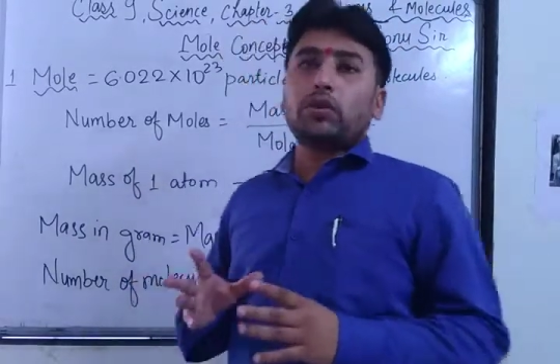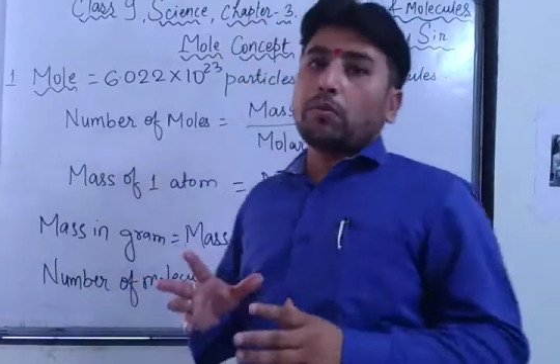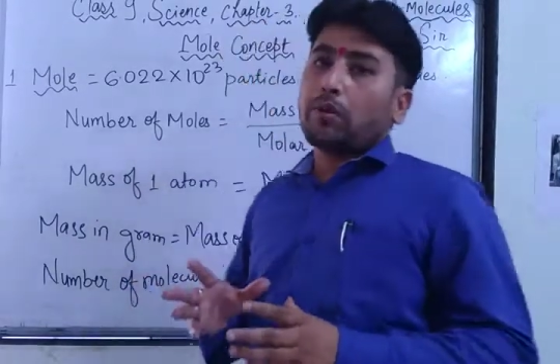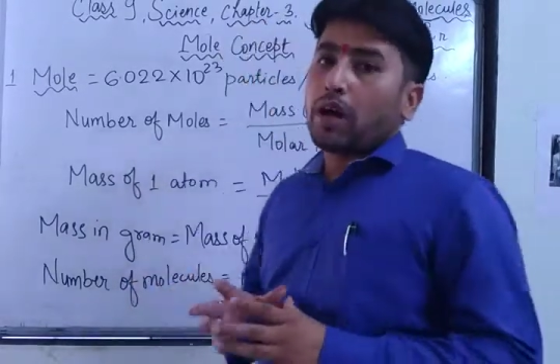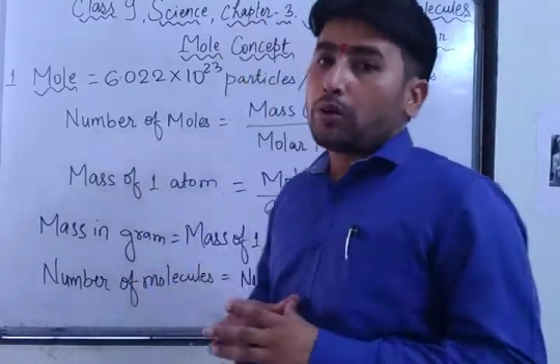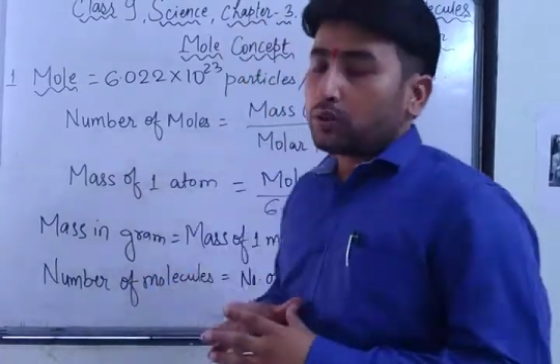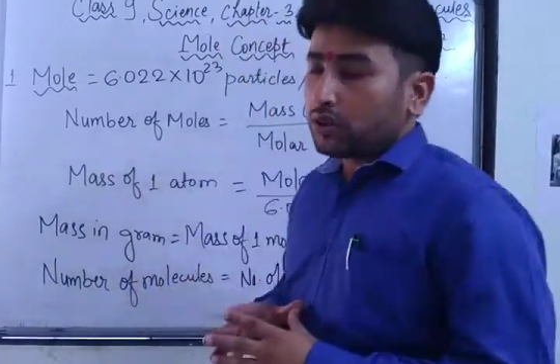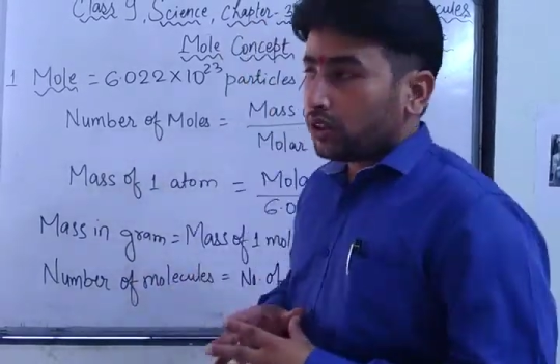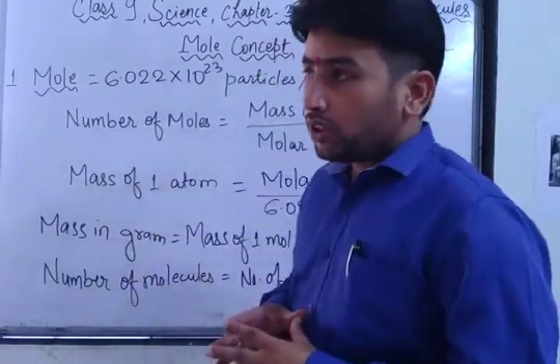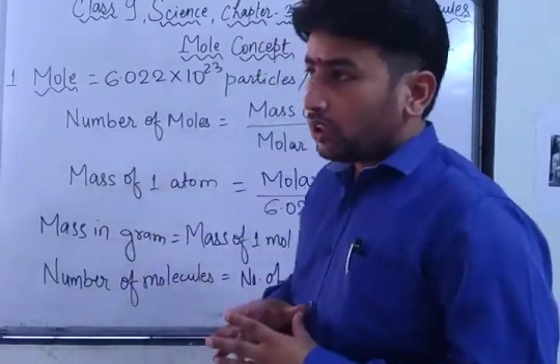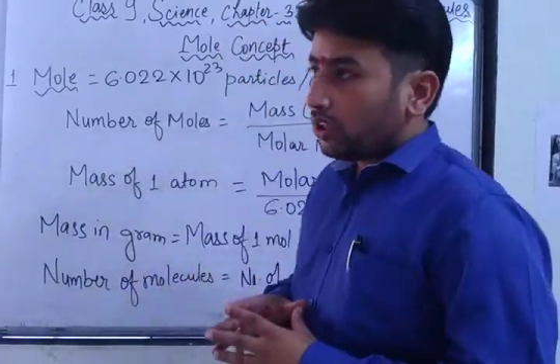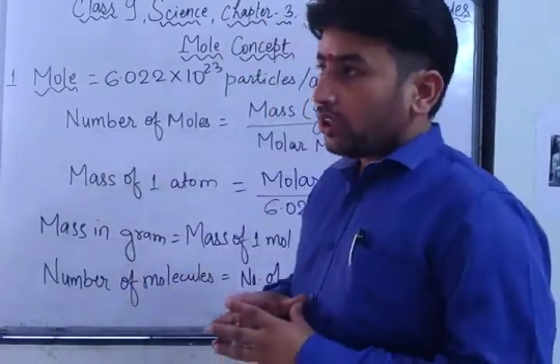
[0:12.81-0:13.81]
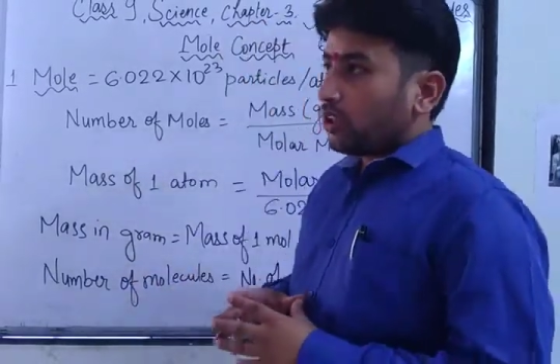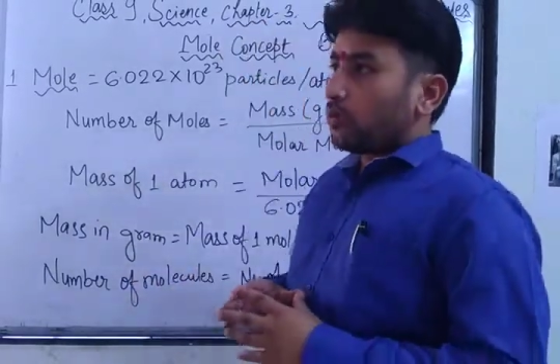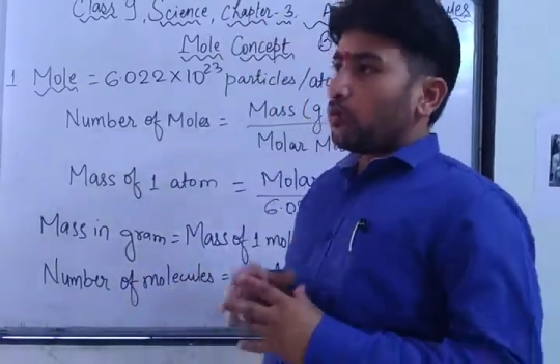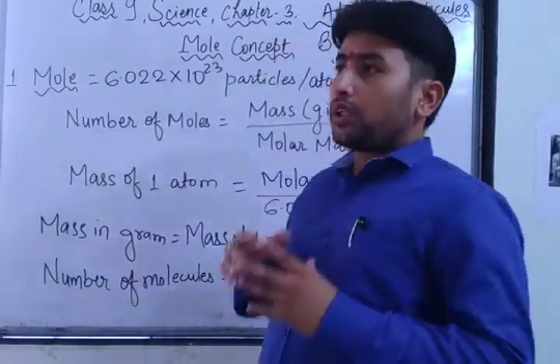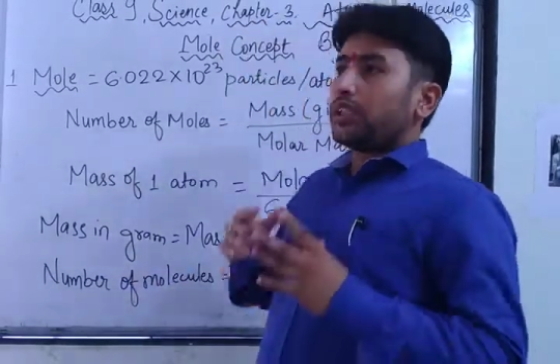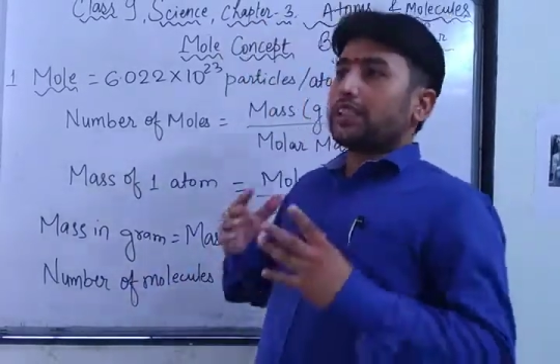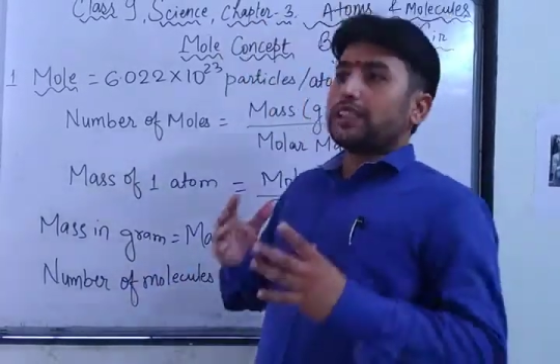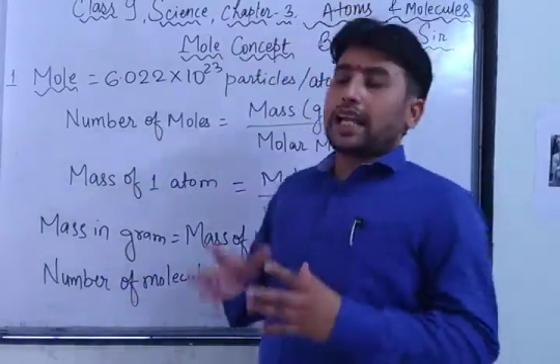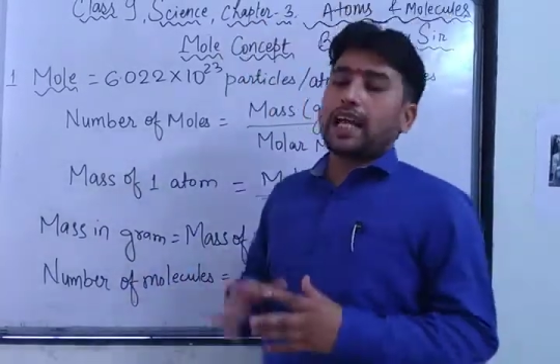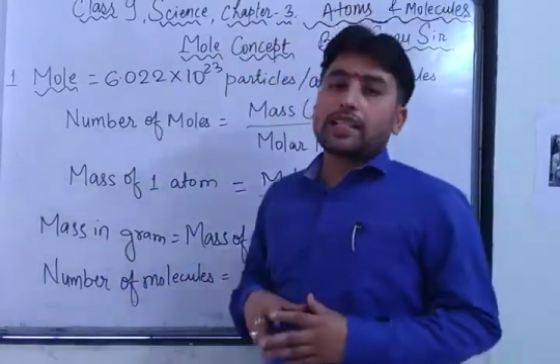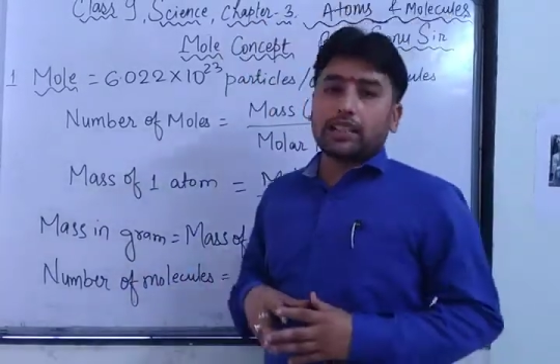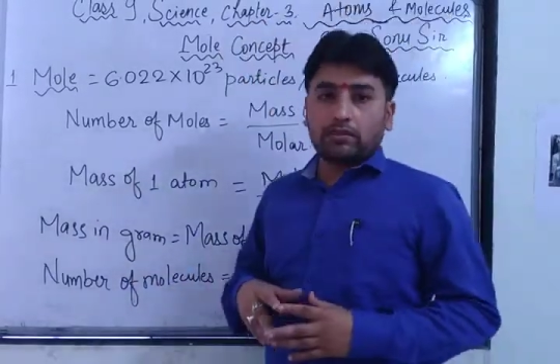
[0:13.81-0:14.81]
about what is
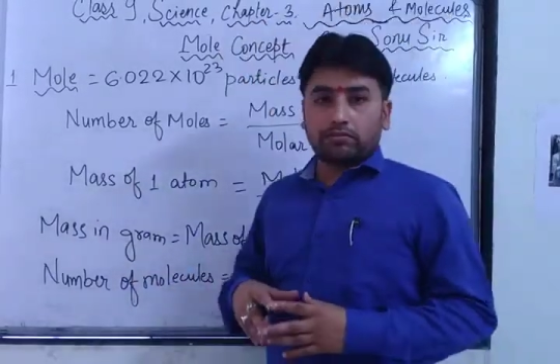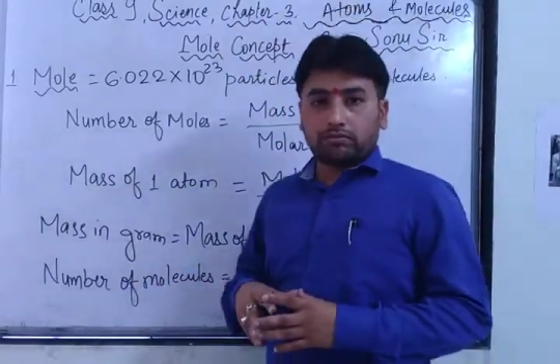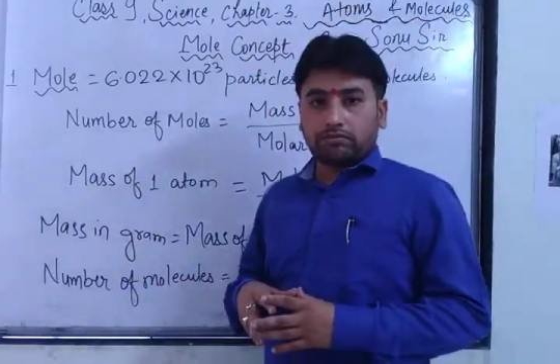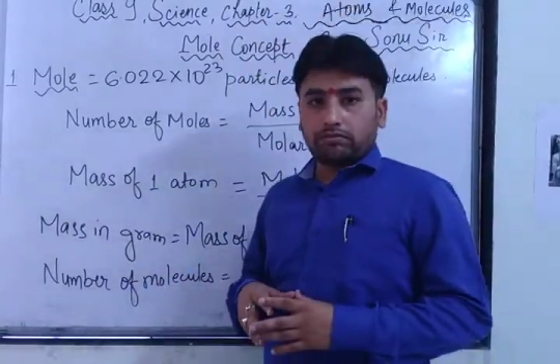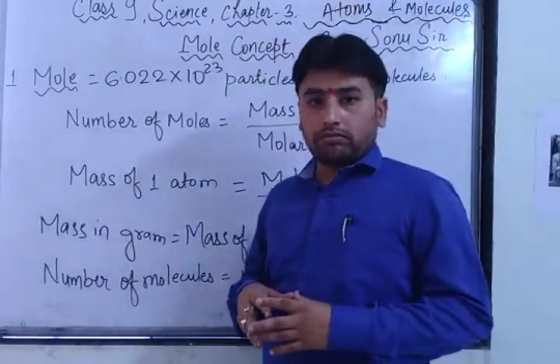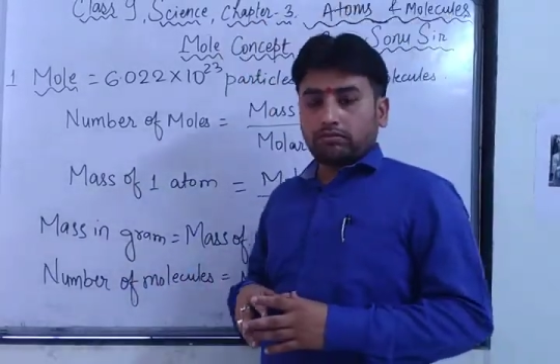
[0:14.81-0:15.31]
atom.